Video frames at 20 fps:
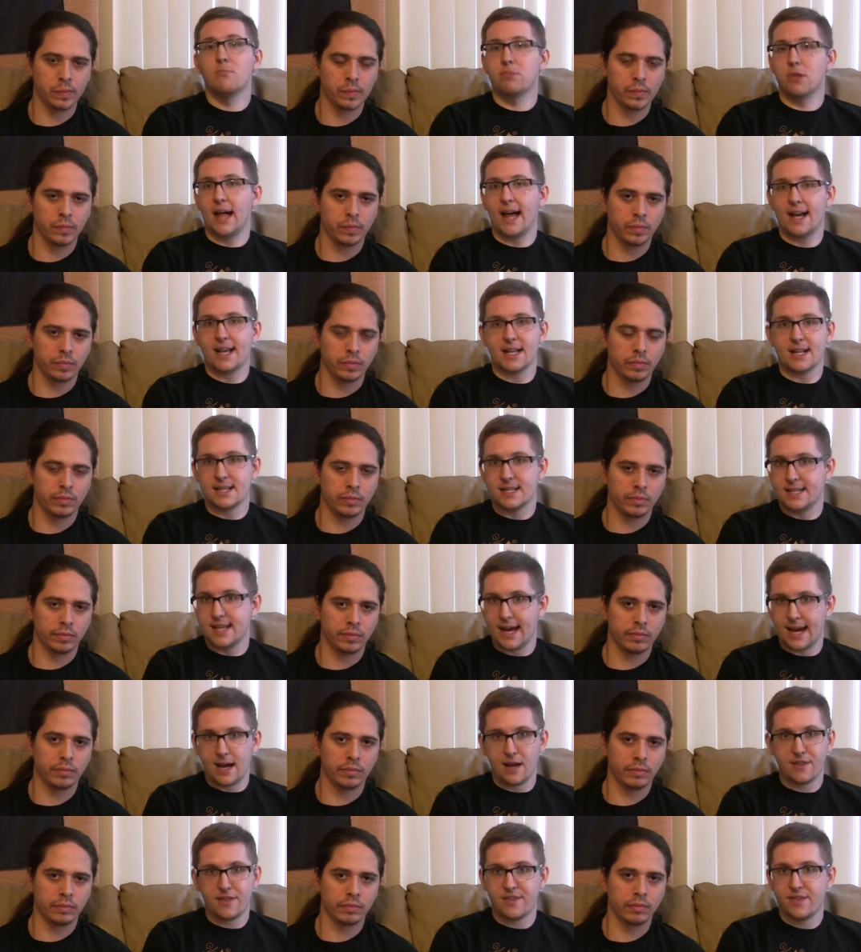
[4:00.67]
Speaker 1: black and
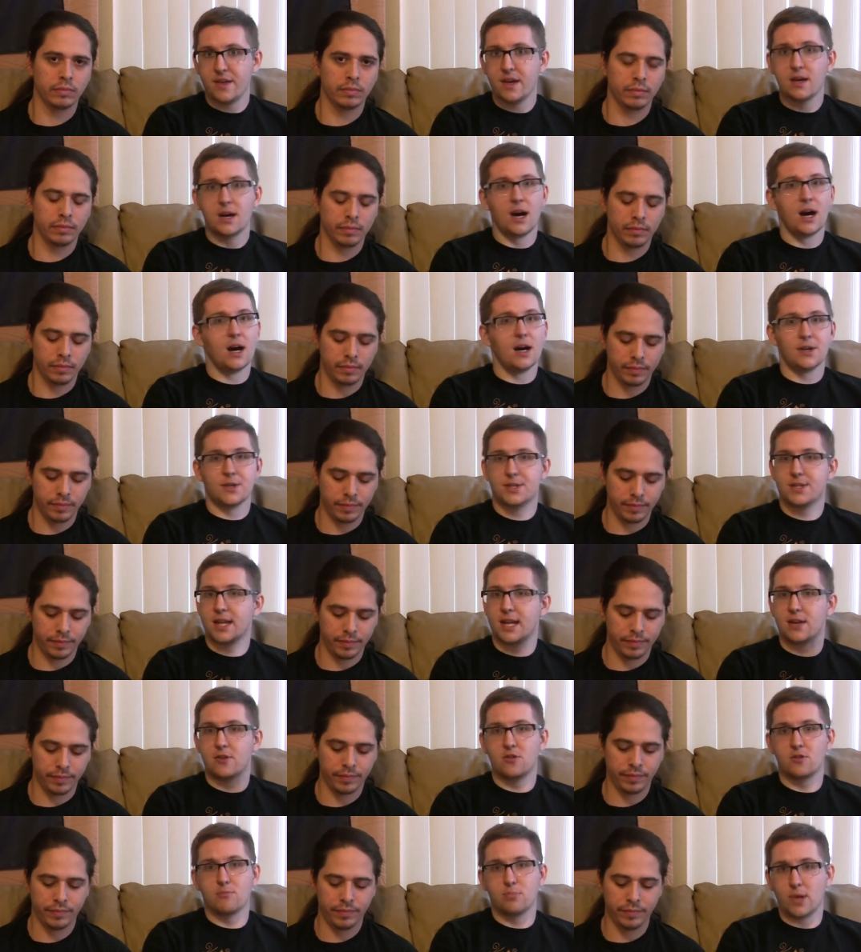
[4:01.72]
death, uh,
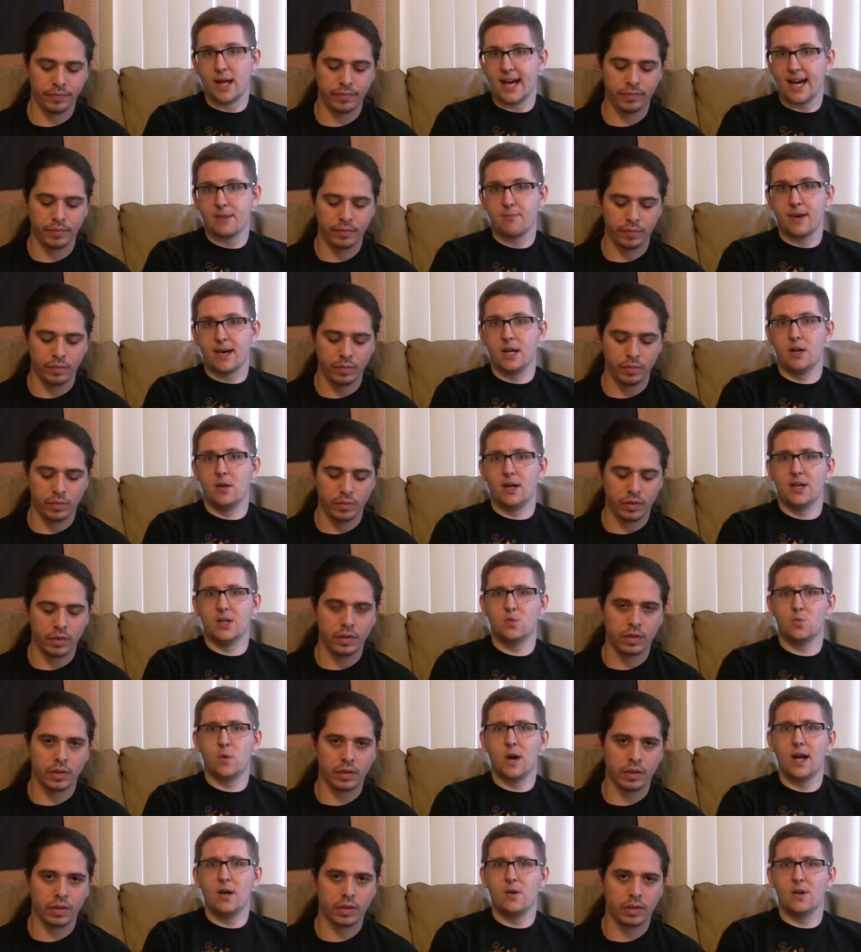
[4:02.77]
standard black metal, as
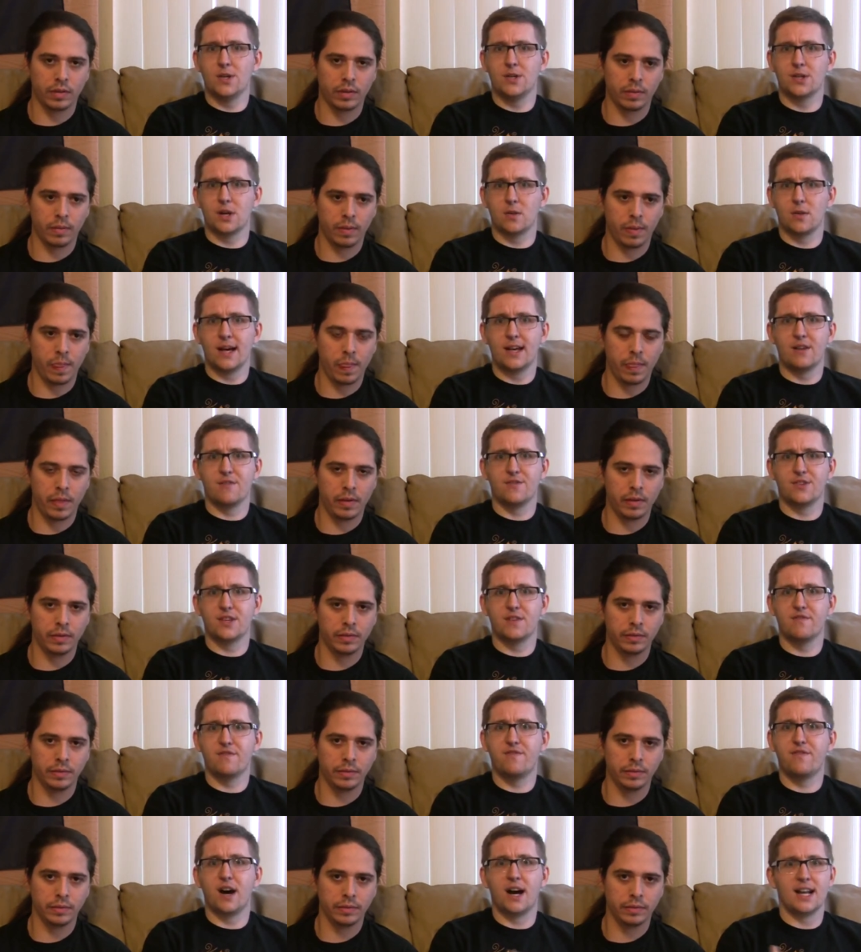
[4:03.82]
well as a lot of
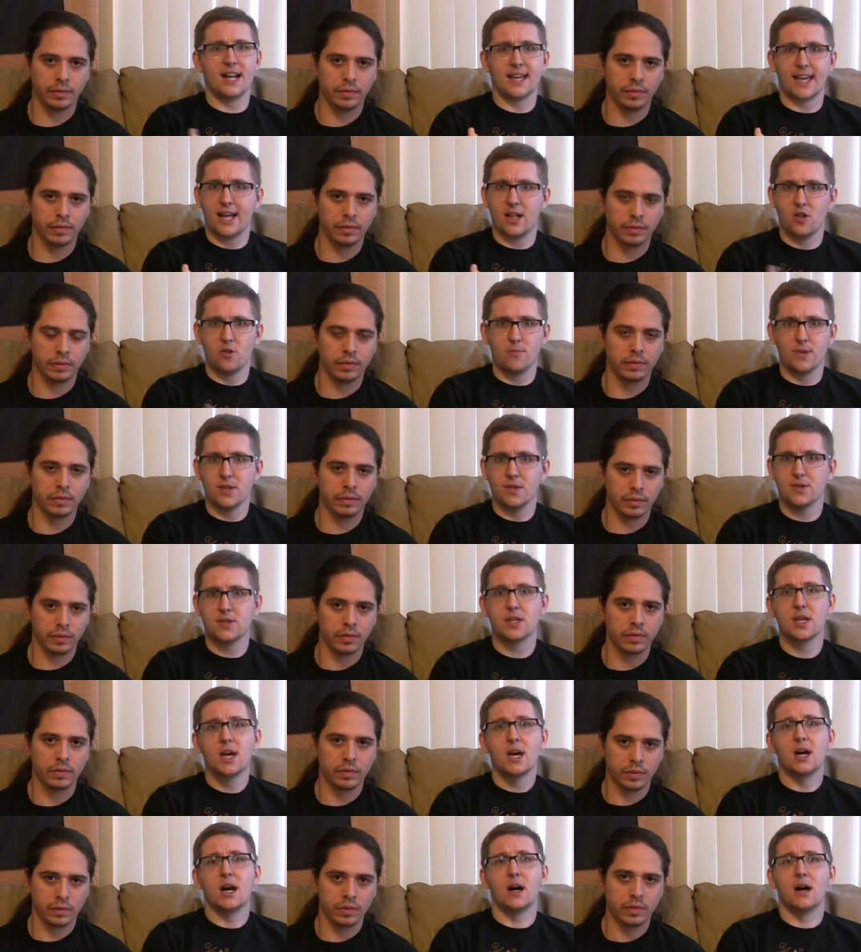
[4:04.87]
symphonic
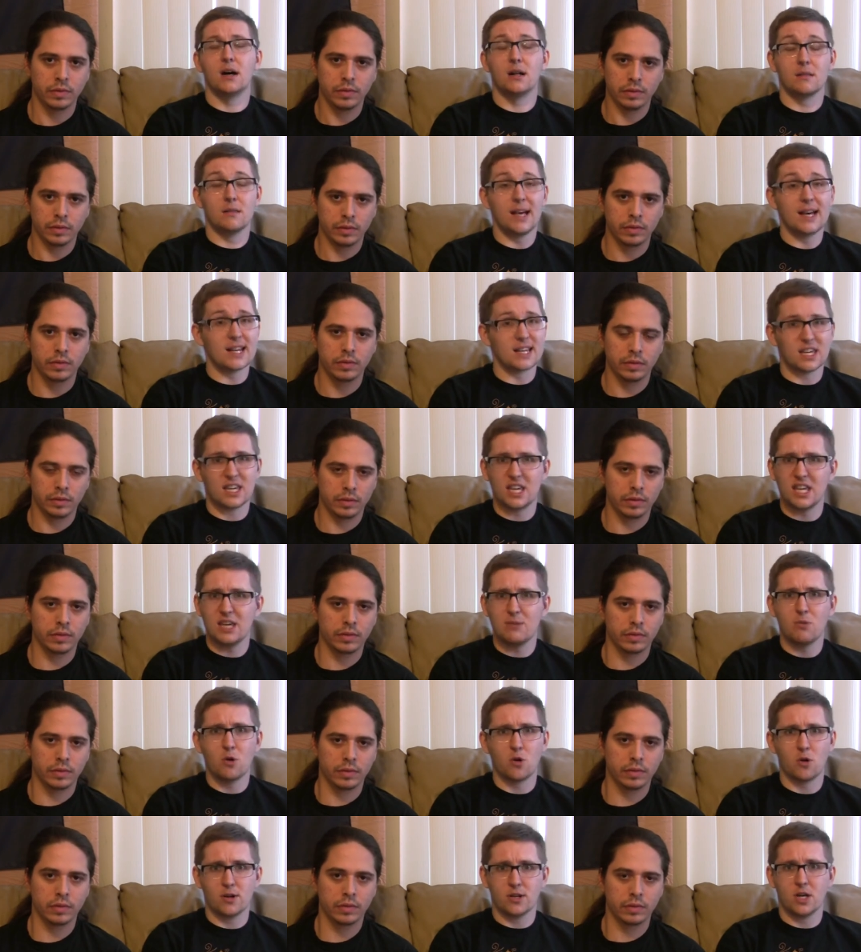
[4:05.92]
elements, uh, a lot of
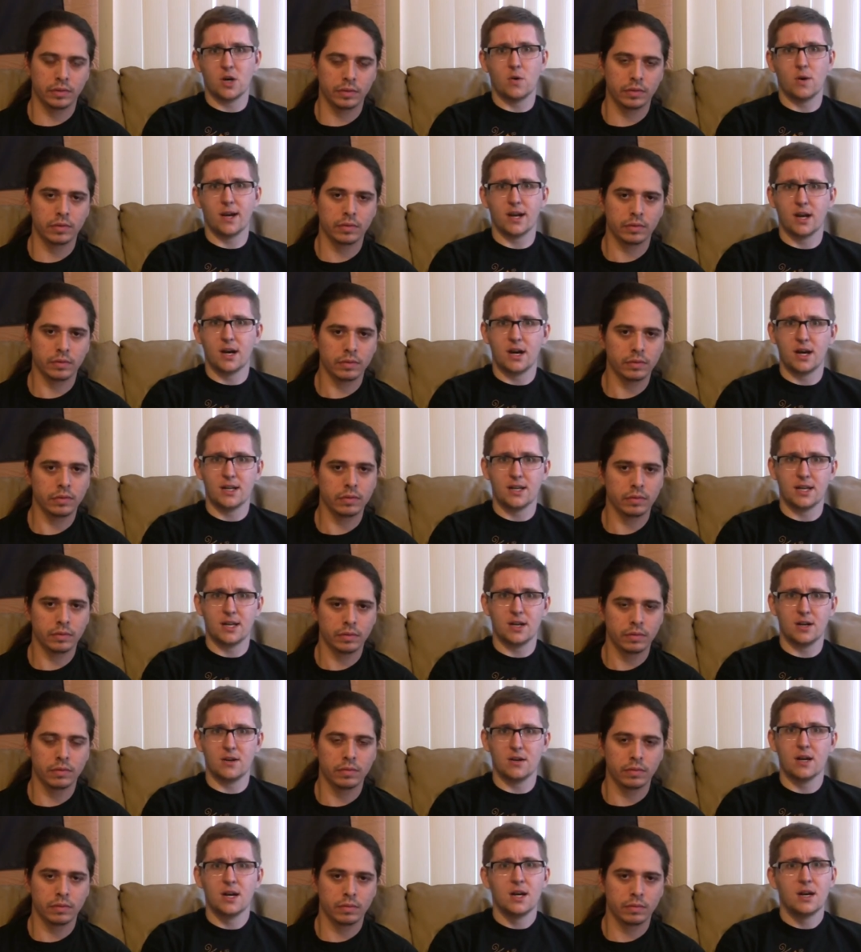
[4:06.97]
keyboard going on
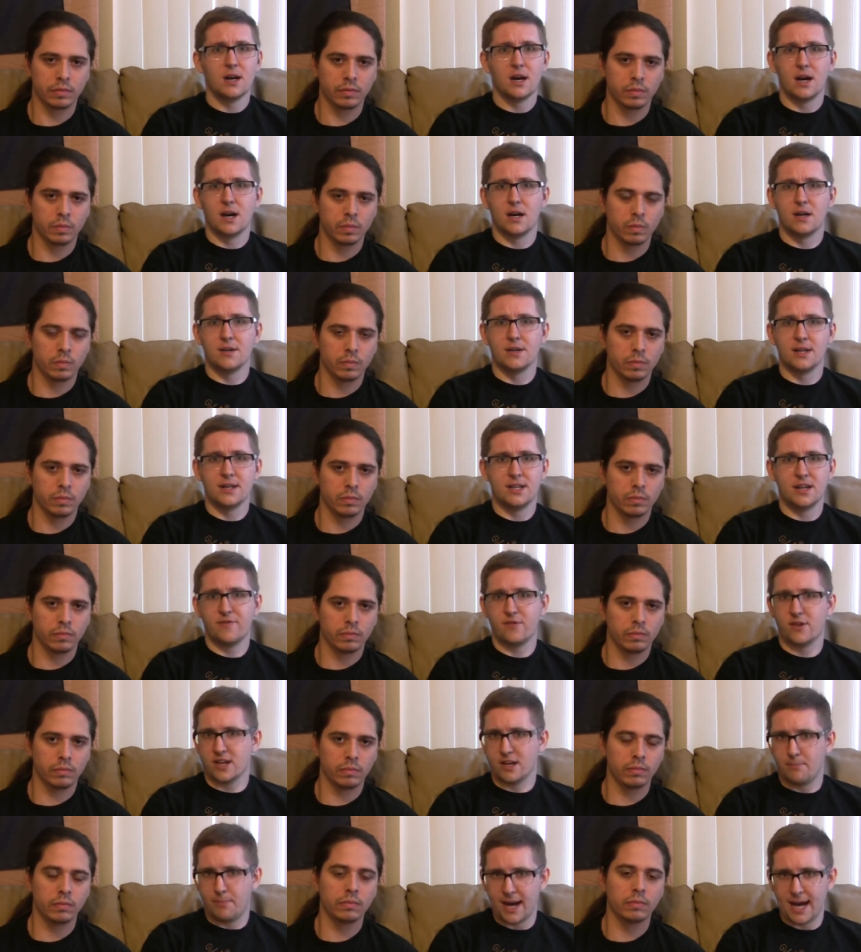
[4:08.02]
here uh, in
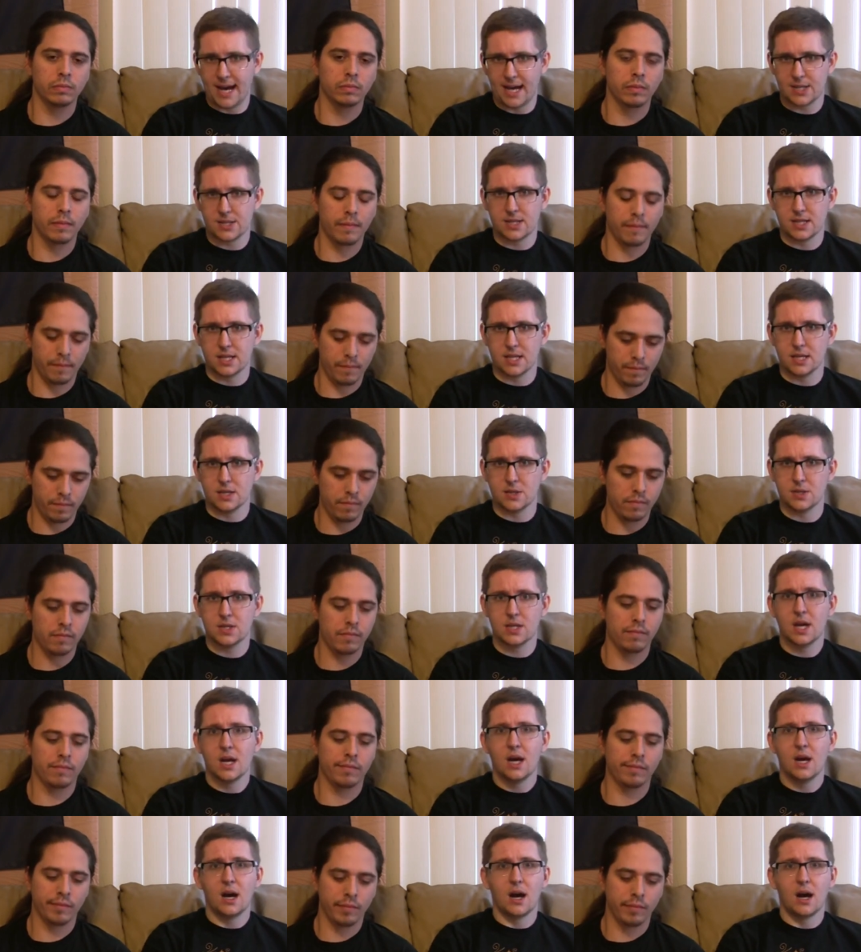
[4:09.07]
different capacities.